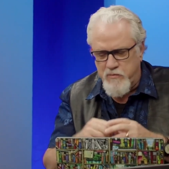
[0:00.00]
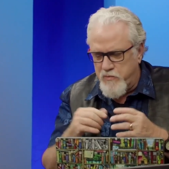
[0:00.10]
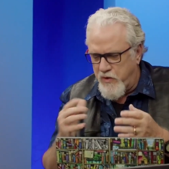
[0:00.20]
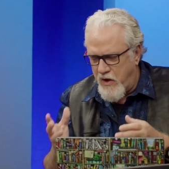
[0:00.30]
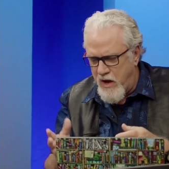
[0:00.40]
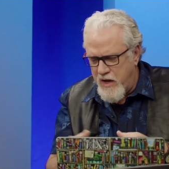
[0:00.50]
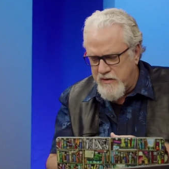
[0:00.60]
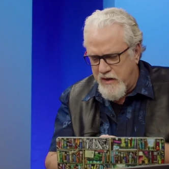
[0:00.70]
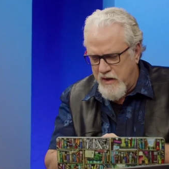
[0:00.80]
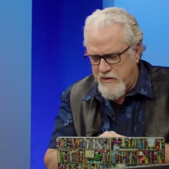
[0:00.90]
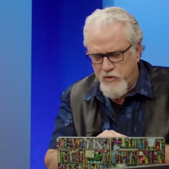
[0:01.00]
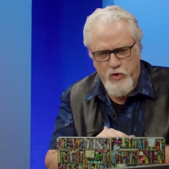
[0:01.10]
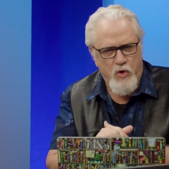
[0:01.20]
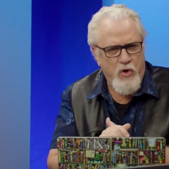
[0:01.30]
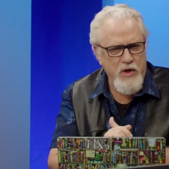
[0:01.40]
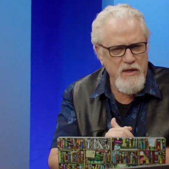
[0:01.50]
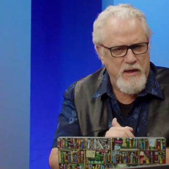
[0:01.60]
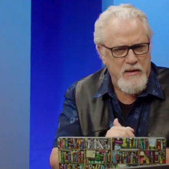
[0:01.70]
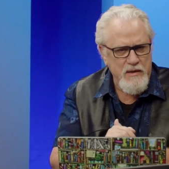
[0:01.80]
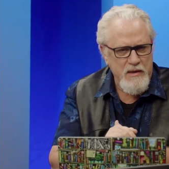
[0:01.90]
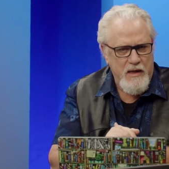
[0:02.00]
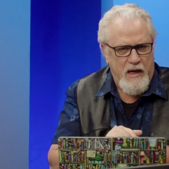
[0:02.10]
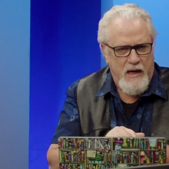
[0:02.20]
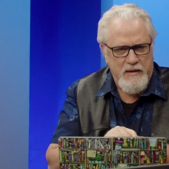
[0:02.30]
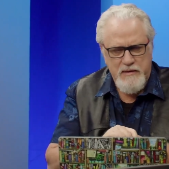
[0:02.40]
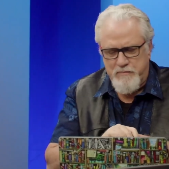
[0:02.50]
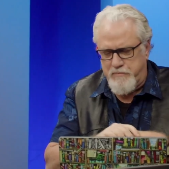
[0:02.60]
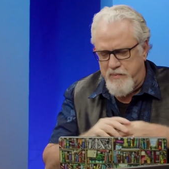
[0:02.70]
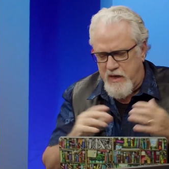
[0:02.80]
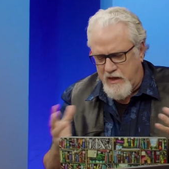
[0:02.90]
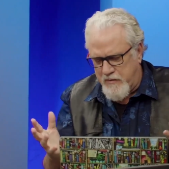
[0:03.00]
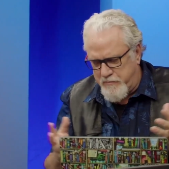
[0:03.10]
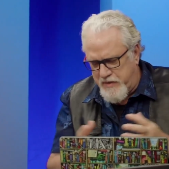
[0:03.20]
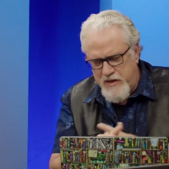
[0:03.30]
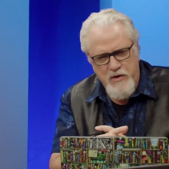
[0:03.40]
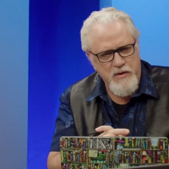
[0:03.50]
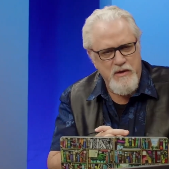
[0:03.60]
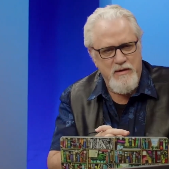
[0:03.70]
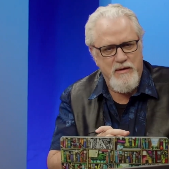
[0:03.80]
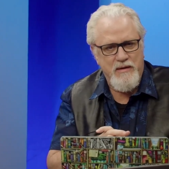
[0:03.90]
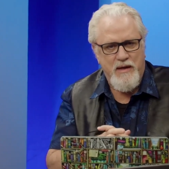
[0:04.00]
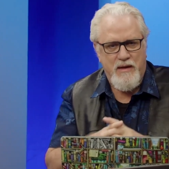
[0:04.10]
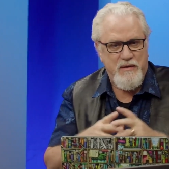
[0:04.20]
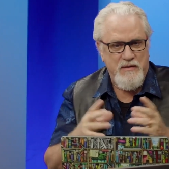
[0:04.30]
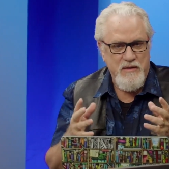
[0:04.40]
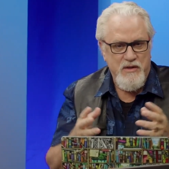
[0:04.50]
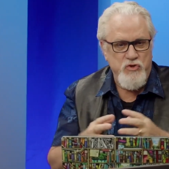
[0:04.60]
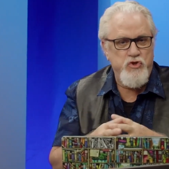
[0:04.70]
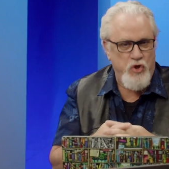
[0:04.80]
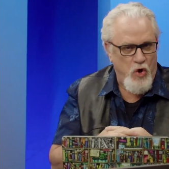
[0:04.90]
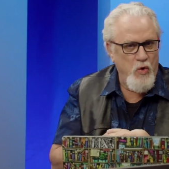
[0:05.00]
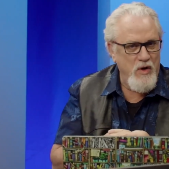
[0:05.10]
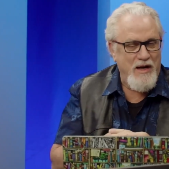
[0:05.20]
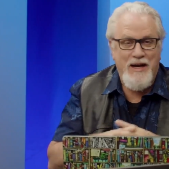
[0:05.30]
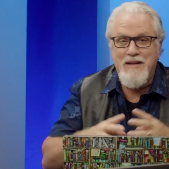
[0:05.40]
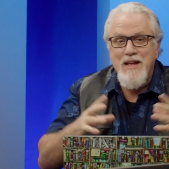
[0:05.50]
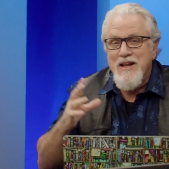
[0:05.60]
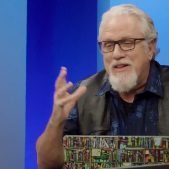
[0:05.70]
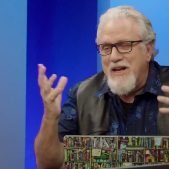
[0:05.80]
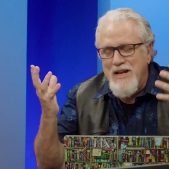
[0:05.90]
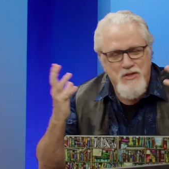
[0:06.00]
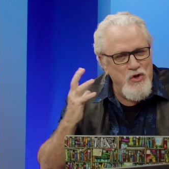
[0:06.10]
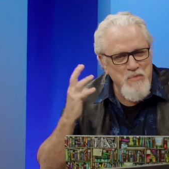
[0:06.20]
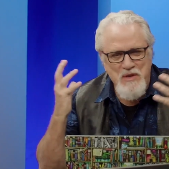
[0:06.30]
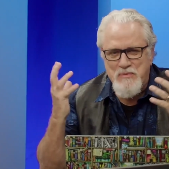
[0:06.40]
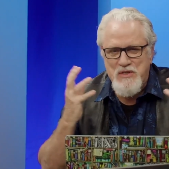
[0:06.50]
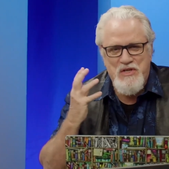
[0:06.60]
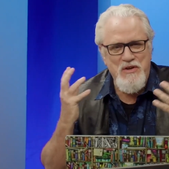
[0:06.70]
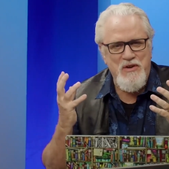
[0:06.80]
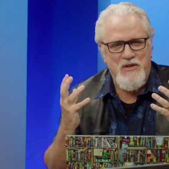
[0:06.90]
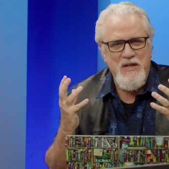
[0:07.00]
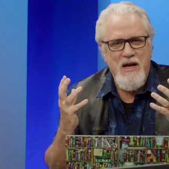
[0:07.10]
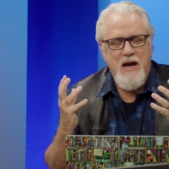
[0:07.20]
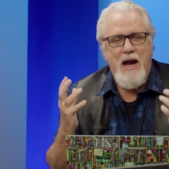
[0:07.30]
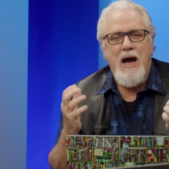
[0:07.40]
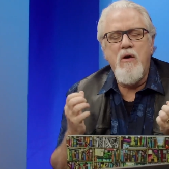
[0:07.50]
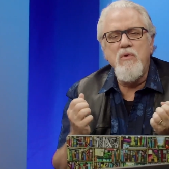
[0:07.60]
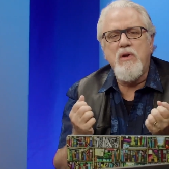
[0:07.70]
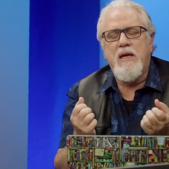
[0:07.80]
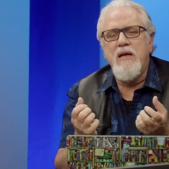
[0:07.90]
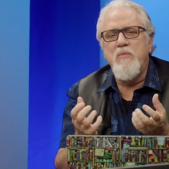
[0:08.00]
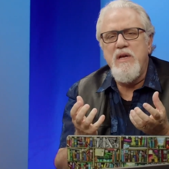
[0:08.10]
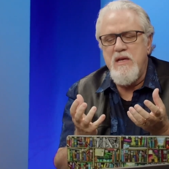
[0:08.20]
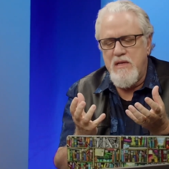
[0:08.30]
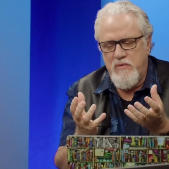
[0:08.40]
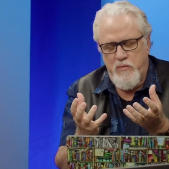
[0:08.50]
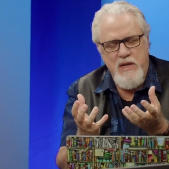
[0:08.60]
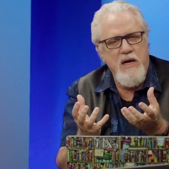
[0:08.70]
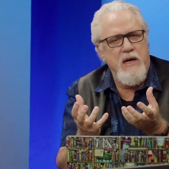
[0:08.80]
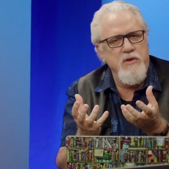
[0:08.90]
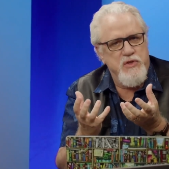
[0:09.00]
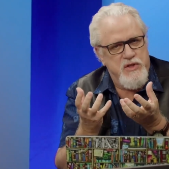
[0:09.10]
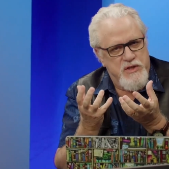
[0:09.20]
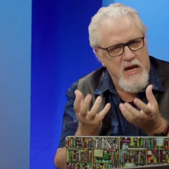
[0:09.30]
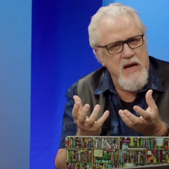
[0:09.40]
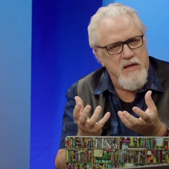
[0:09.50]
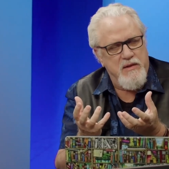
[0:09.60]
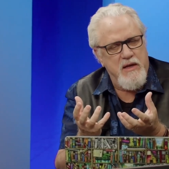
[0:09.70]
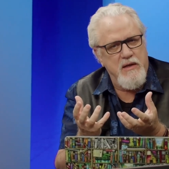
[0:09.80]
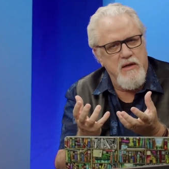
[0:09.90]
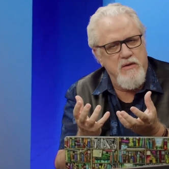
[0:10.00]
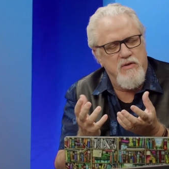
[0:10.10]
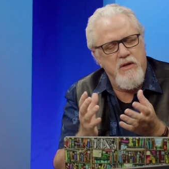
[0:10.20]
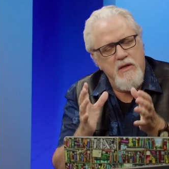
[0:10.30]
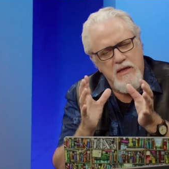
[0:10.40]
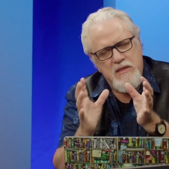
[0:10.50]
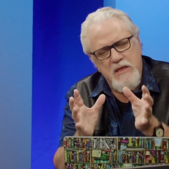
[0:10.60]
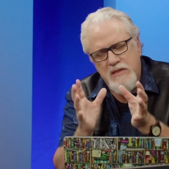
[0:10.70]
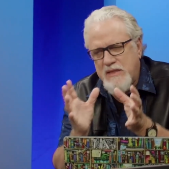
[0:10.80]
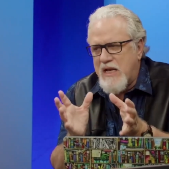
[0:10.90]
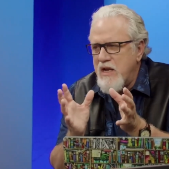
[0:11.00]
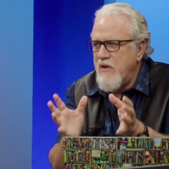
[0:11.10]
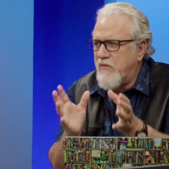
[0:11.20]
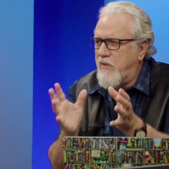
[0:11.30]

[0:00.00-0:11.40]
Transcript: from Murad and Lloyd and Peter and Joe. Too much material. How can we really understand it? It's that